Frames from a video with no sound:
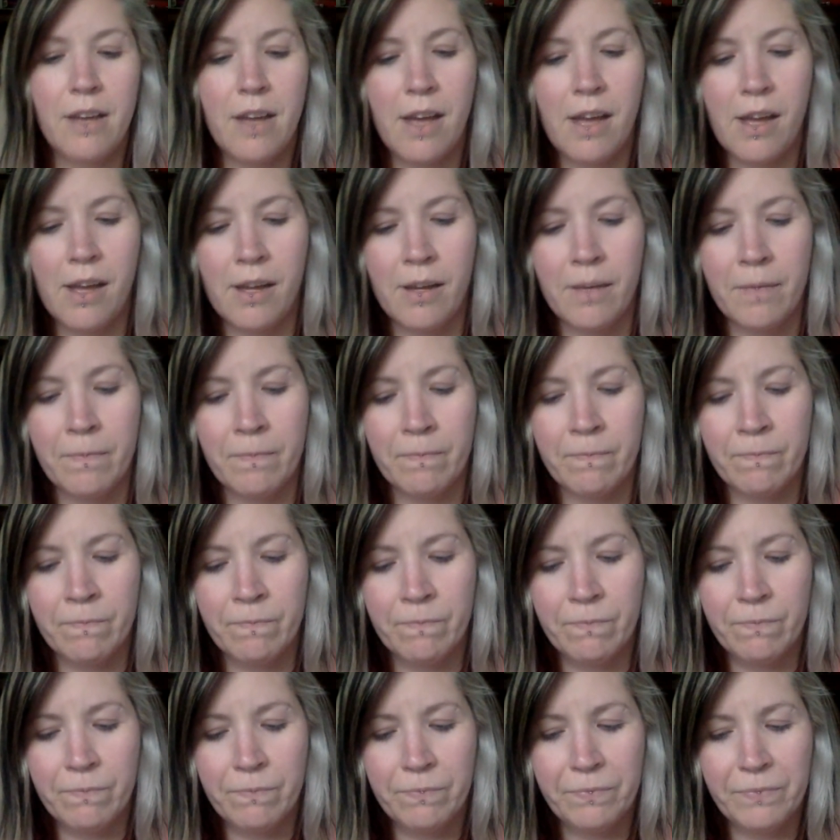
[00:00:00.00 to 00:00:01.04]
And
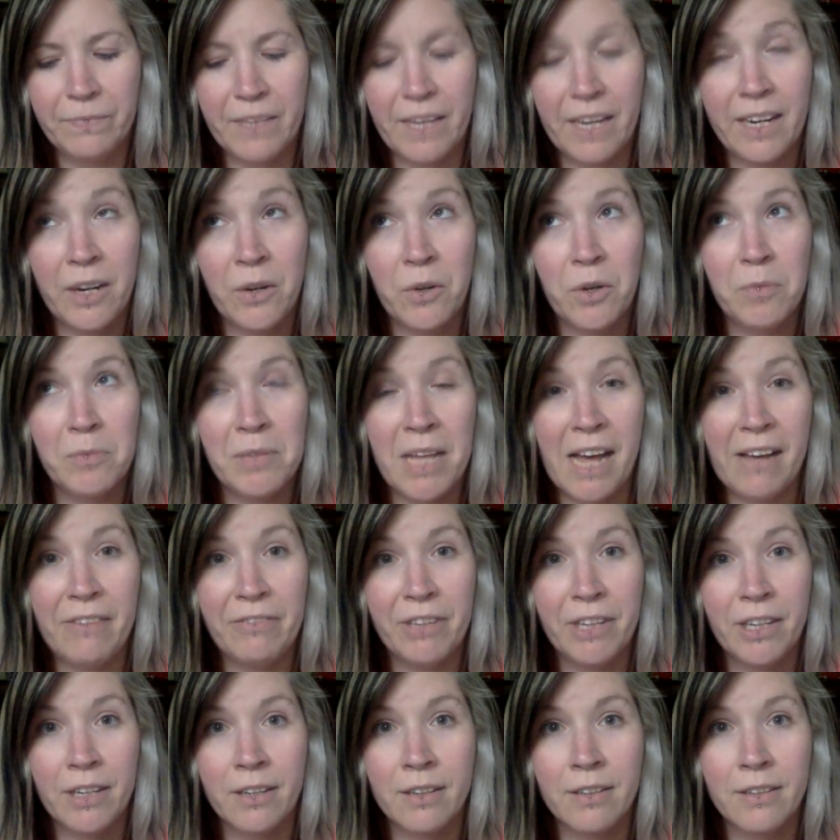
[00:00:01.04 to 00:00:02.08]
I know I'm
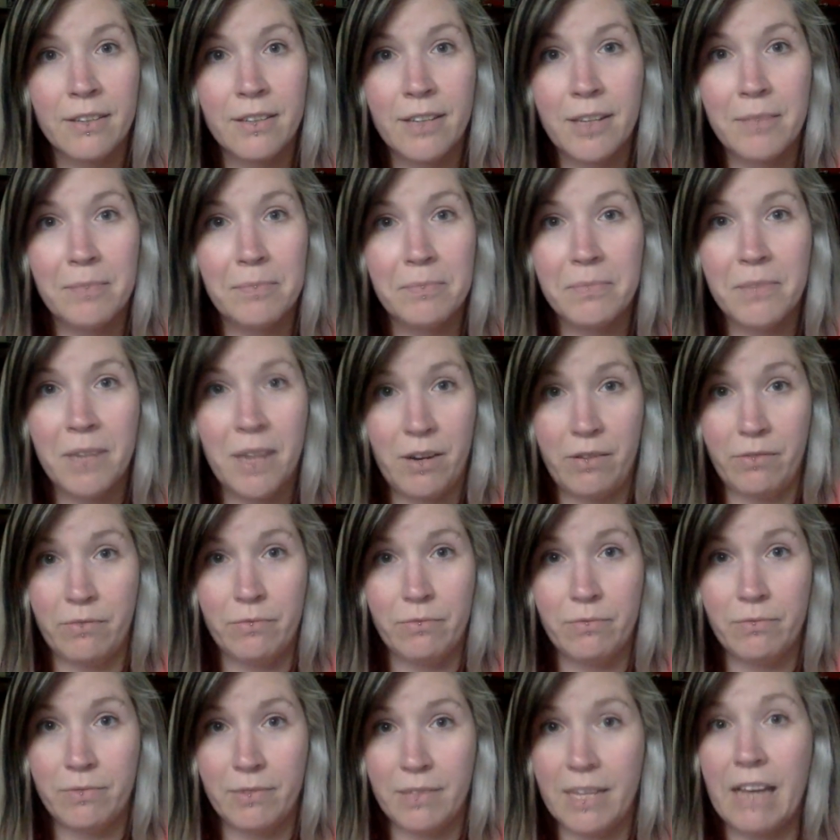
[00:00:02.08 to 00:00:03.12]
laughing. I'm not
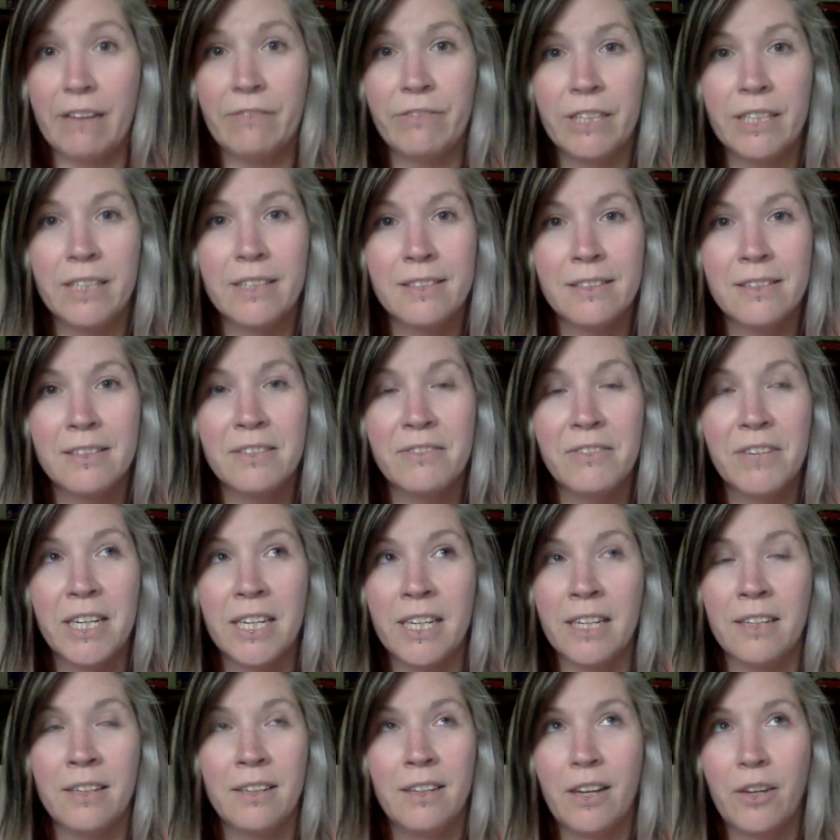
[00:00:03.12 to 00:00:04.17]
laughing because it's
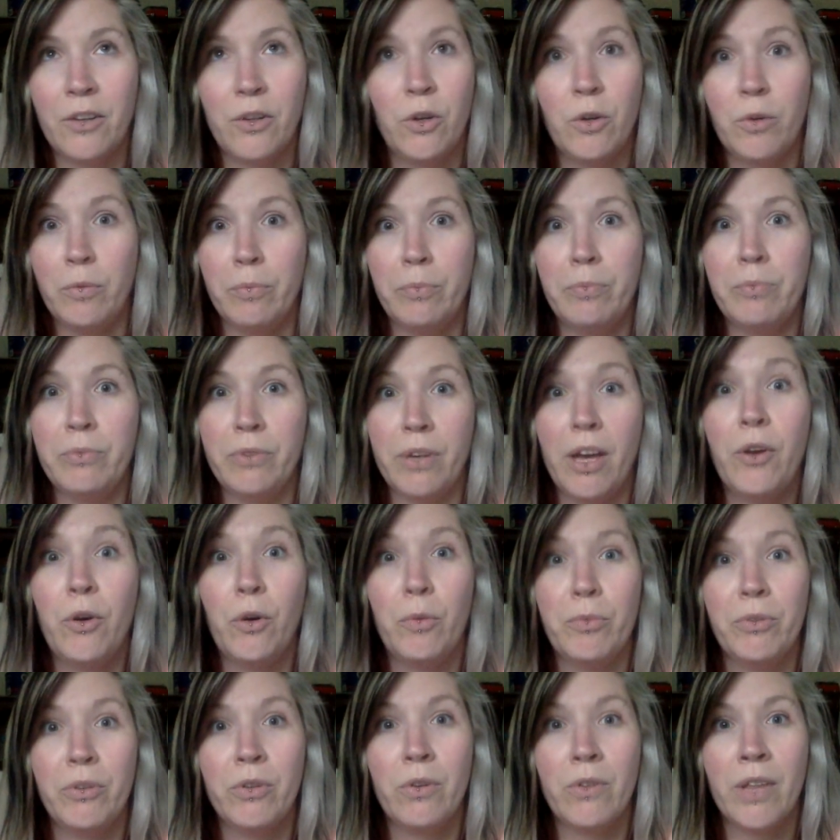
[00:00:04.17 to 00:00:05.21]
funny. I hope
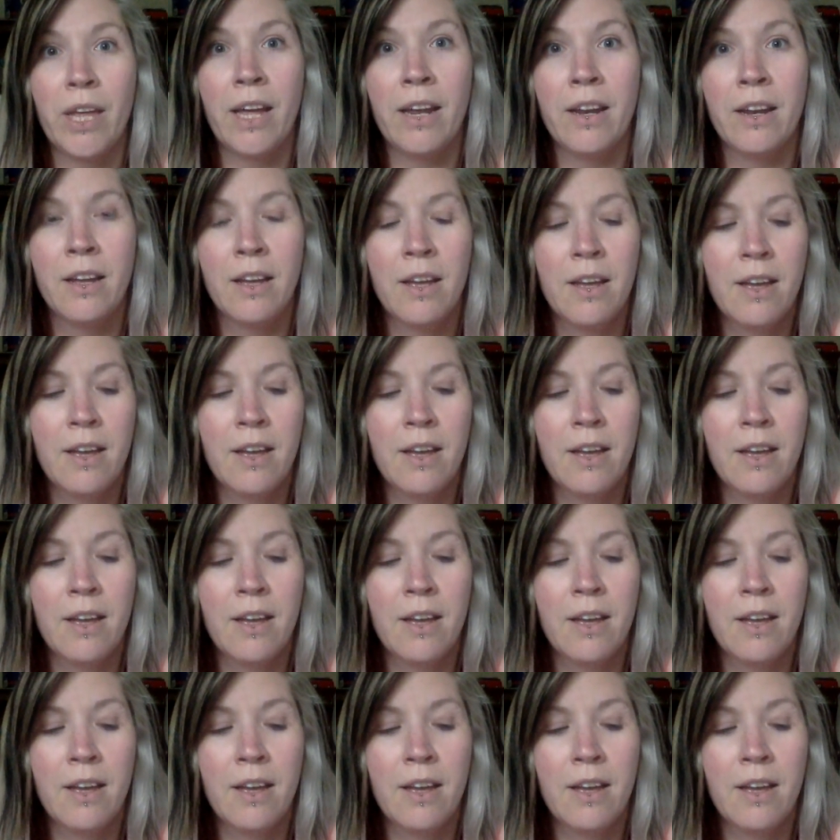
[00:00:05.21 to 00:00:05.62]
you know that.